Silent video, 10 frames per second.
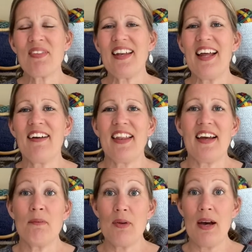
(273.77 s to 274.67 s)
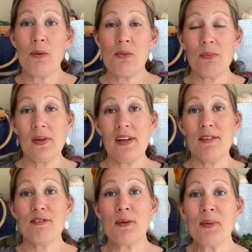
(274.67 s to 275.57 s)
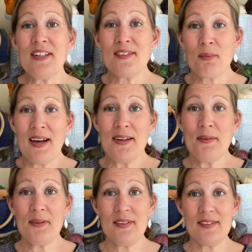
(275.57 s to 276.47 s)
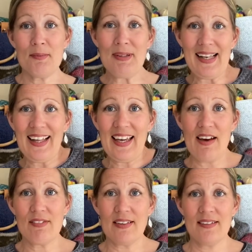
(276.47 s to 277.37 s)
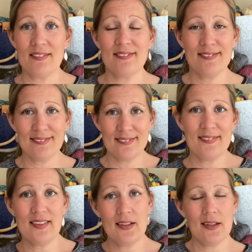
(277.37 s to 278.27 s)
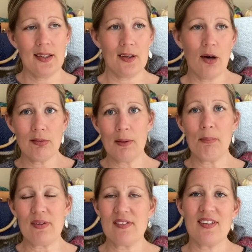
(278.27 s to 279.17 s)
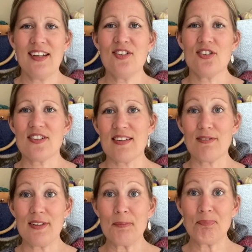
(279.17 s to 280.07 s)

now that I'm filming this way. It's a bit like having holding a presentation or something.